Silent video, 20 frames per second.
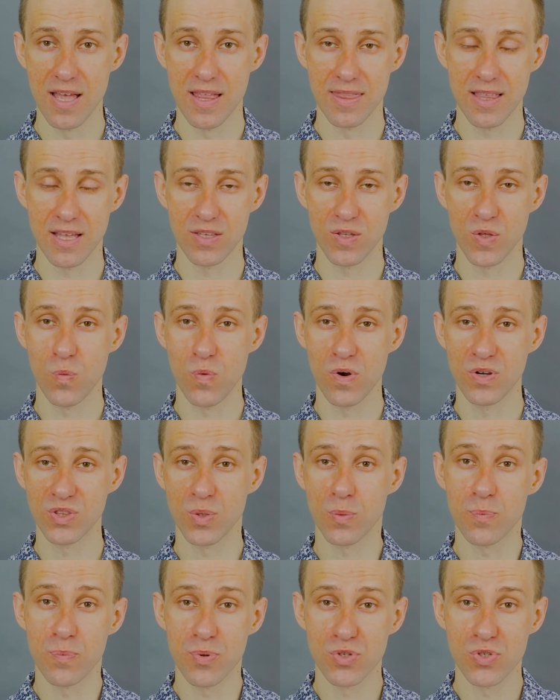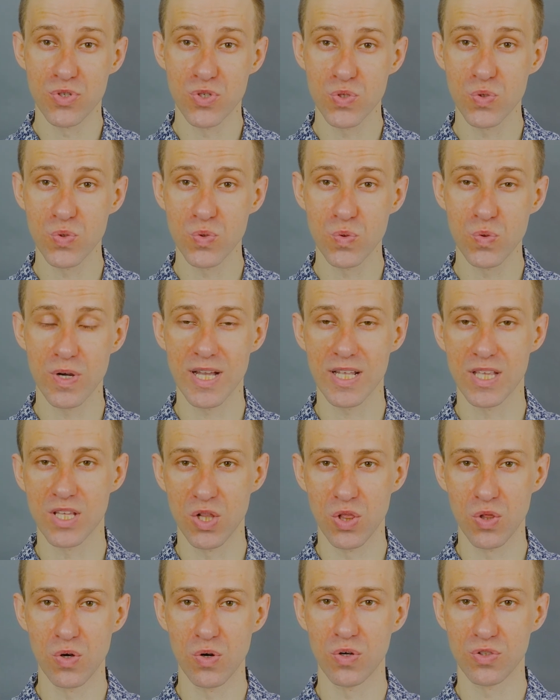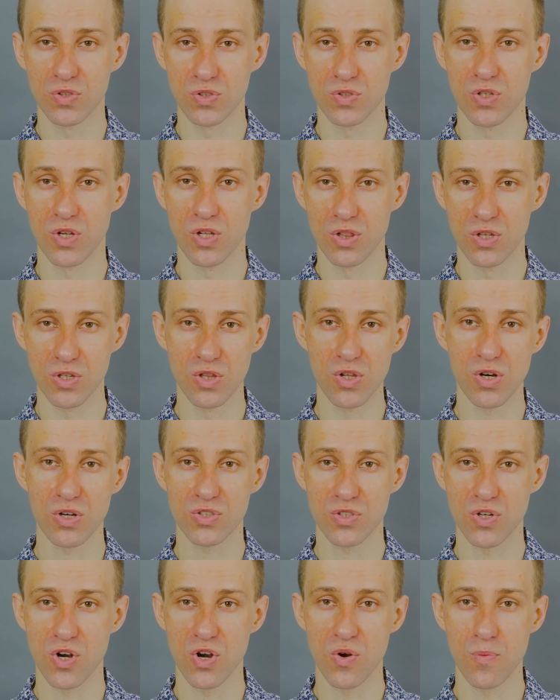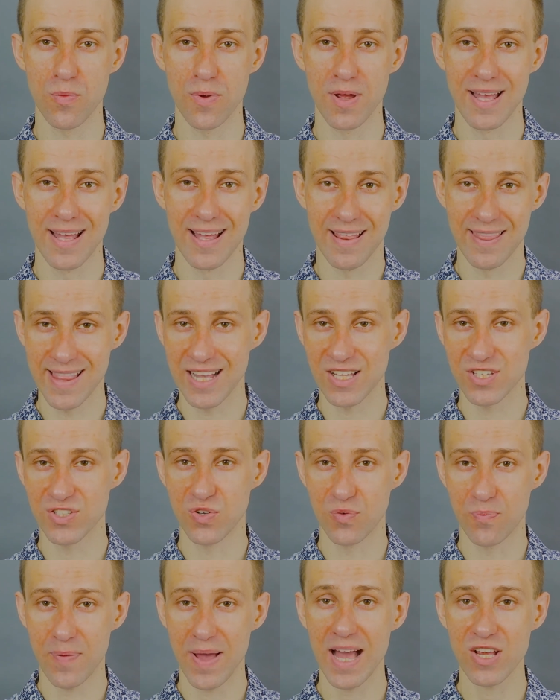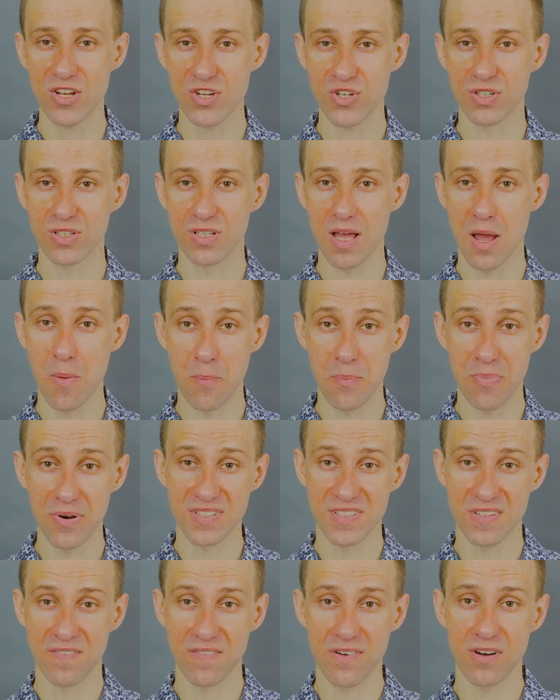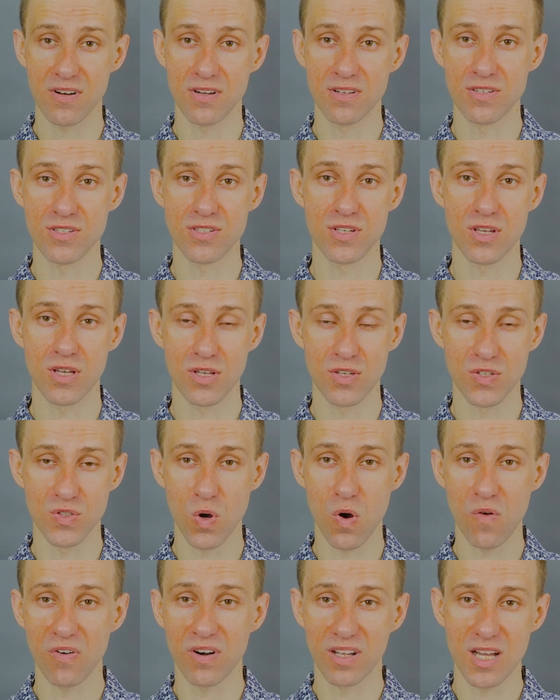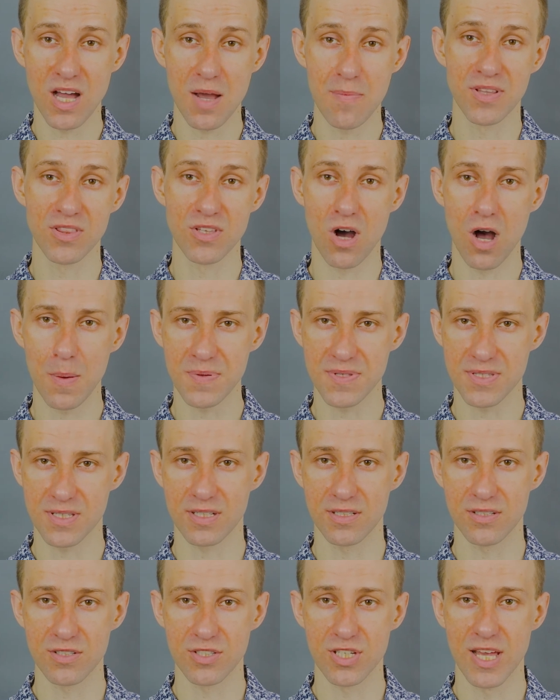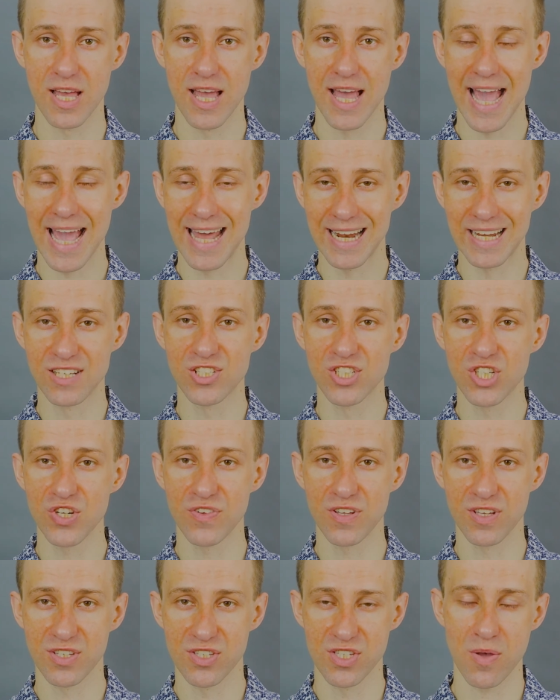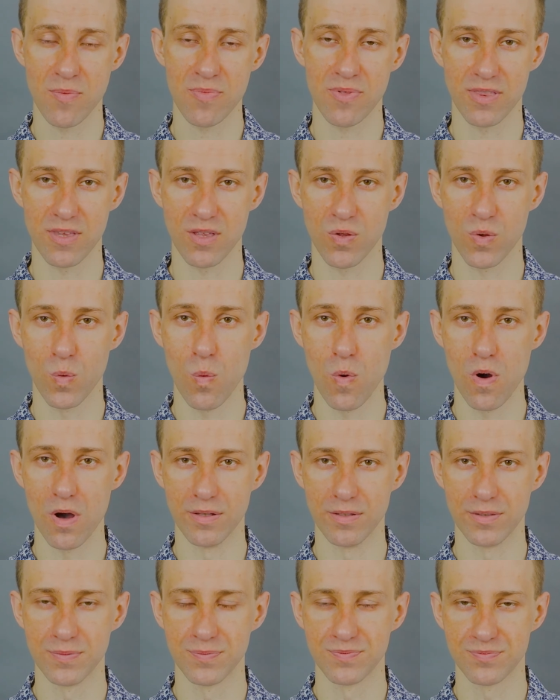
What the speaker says: that you want to pursue in the long term. That's your passion, and perseverance is overcoming the obstacles and achieving something that you want.